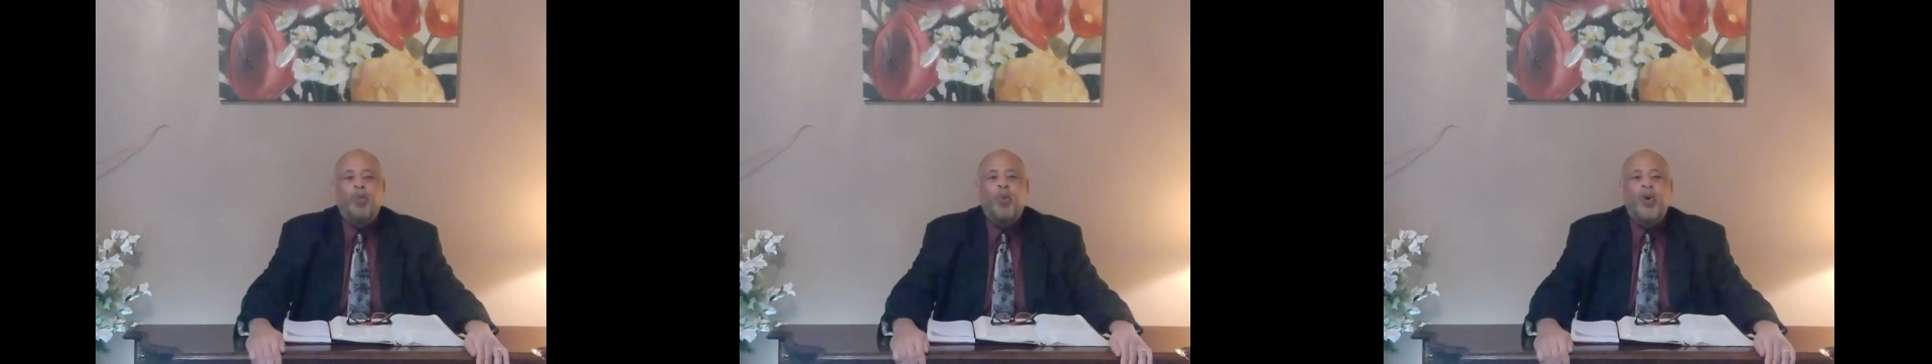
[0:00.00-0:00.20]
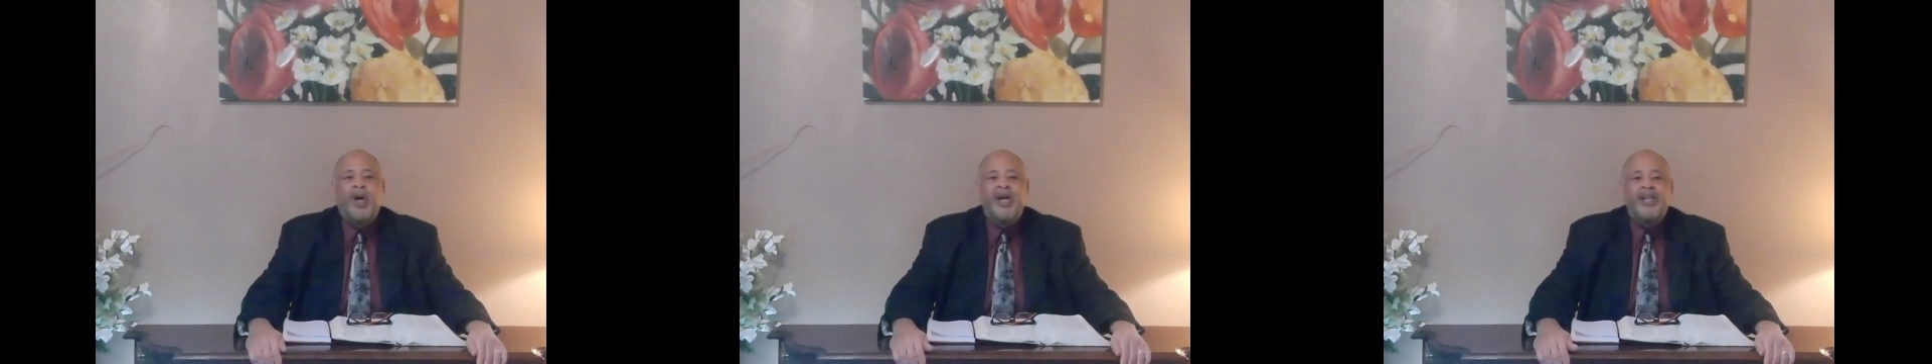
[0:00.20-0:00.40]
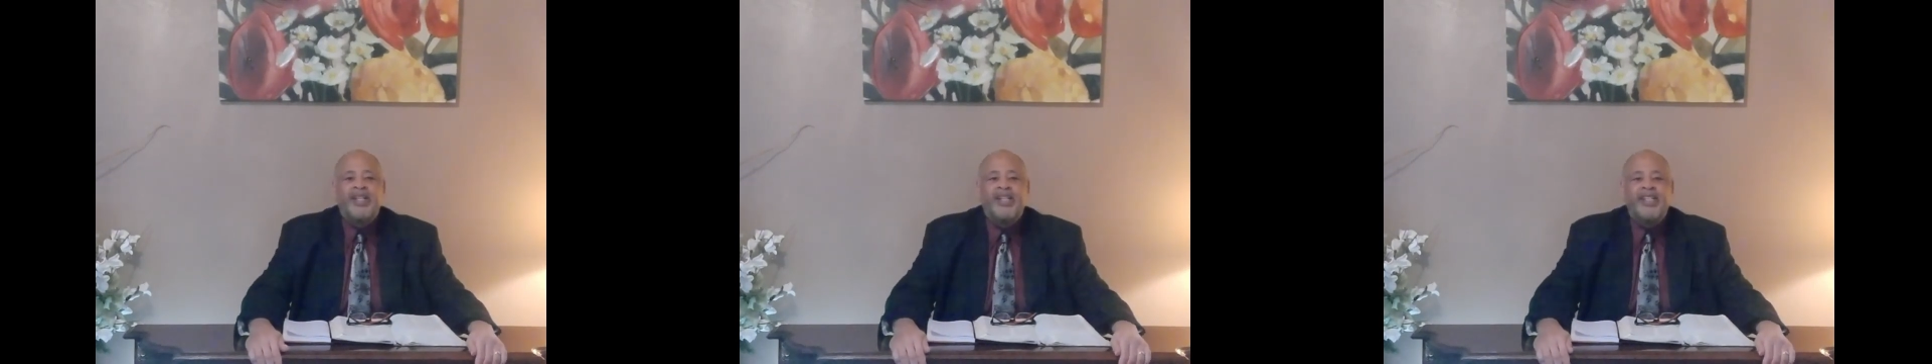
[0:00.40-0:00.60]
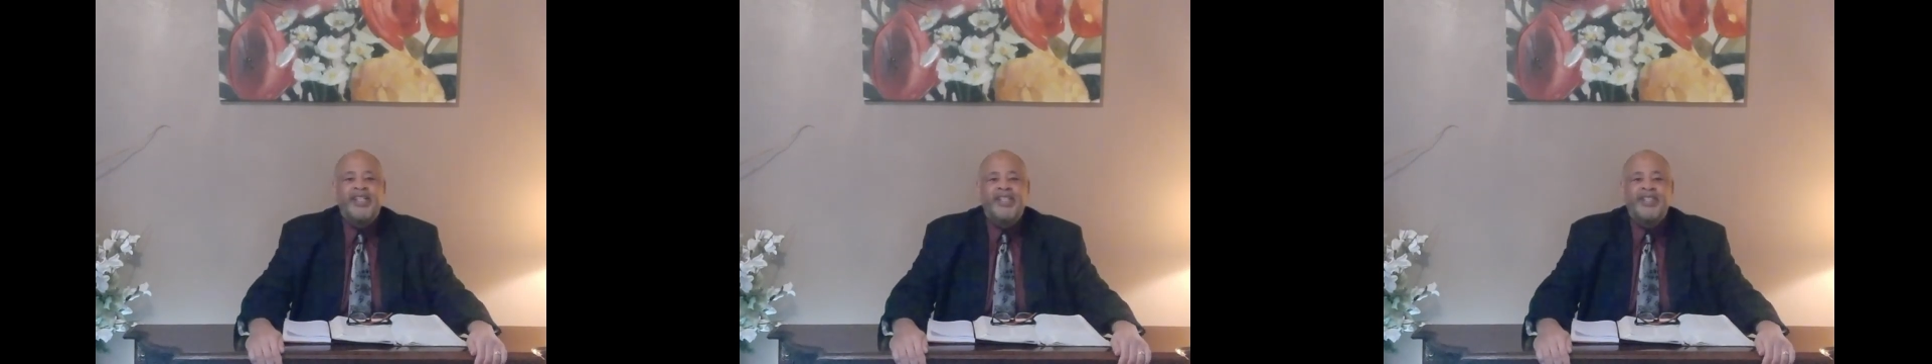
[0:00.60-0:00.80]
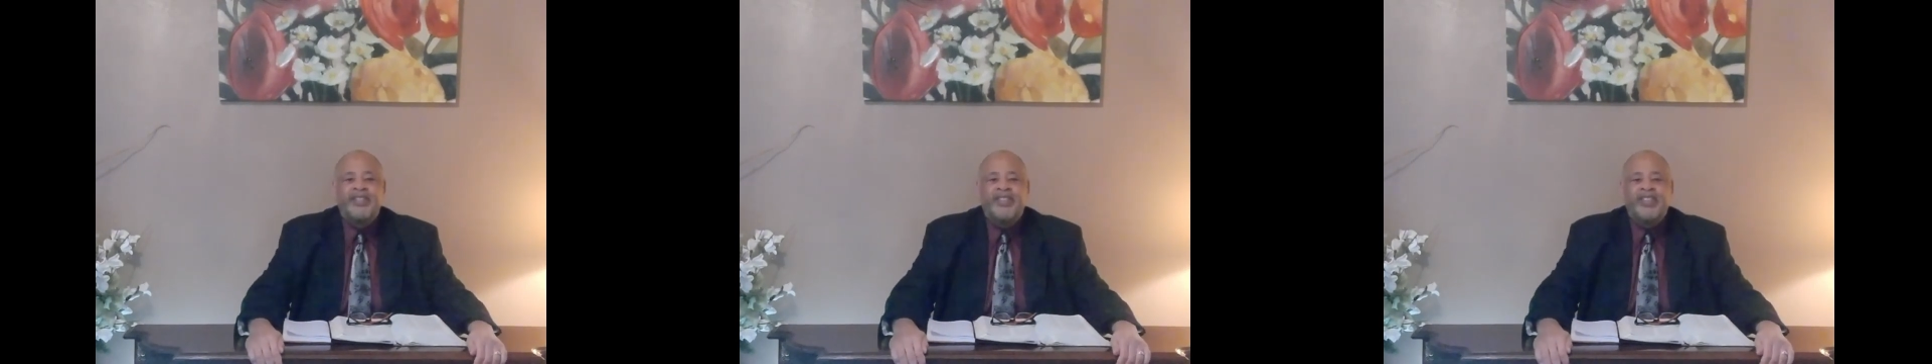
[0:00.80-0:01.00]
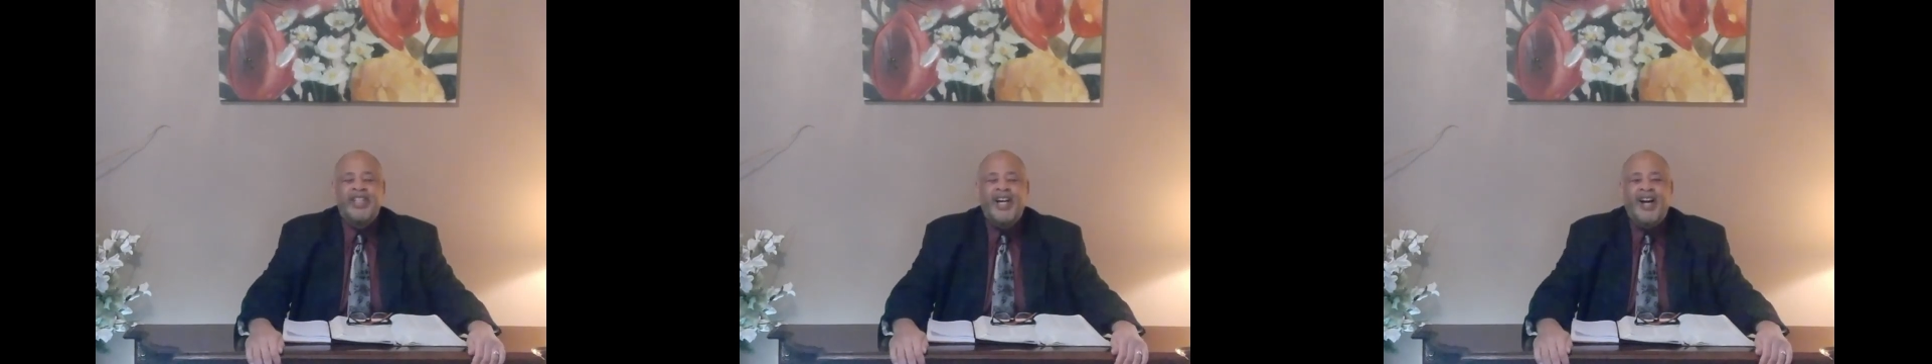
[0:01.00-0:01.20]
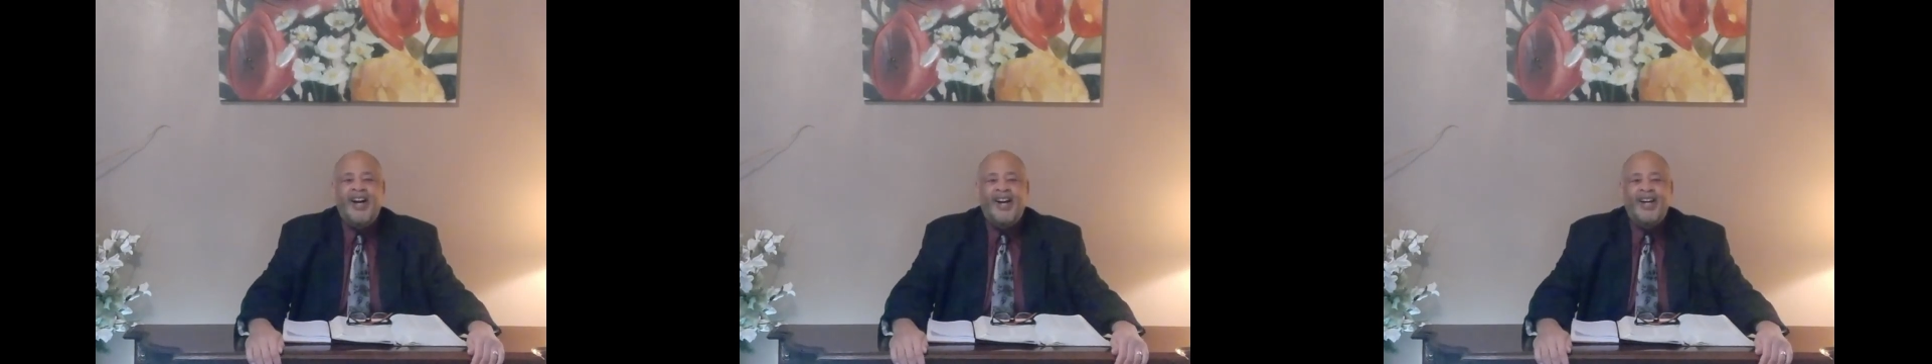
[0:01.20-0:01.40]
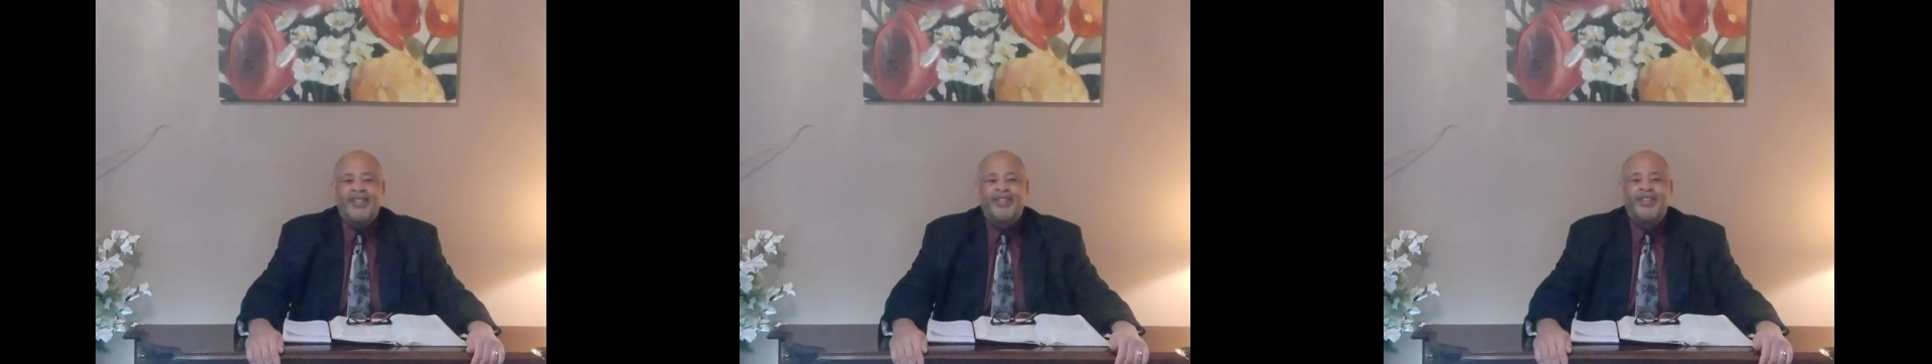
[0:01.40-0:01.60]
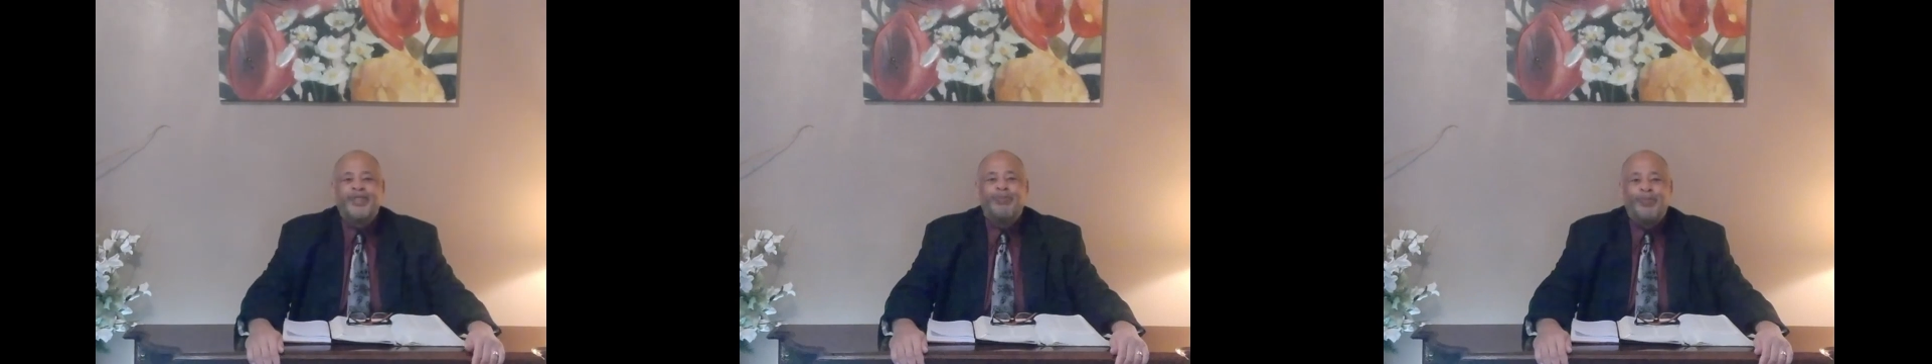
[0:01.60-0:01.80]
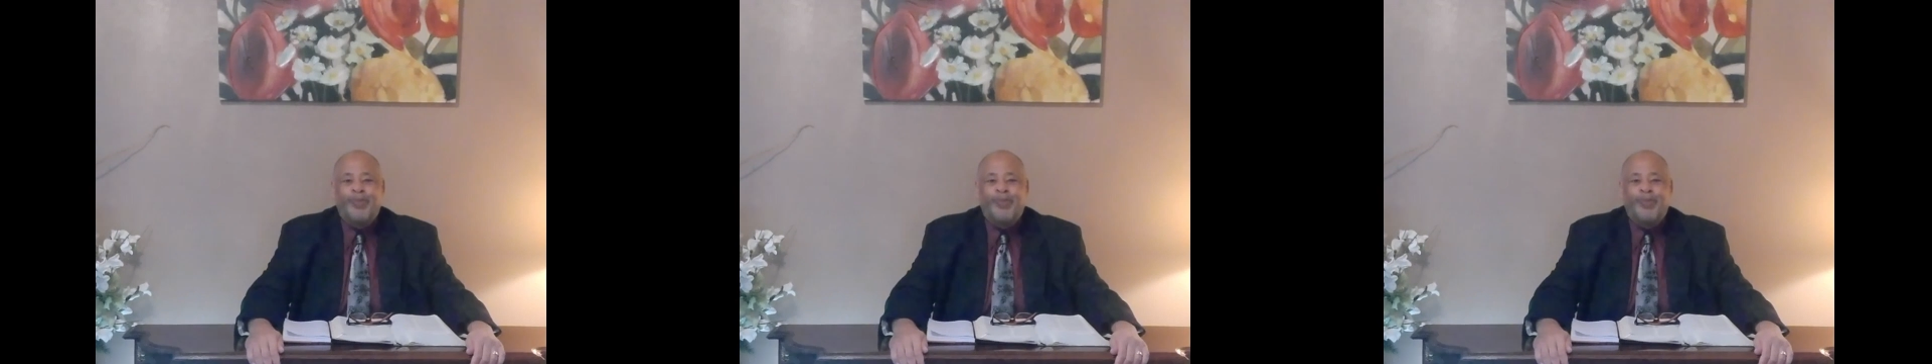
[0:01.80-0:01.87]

what is God's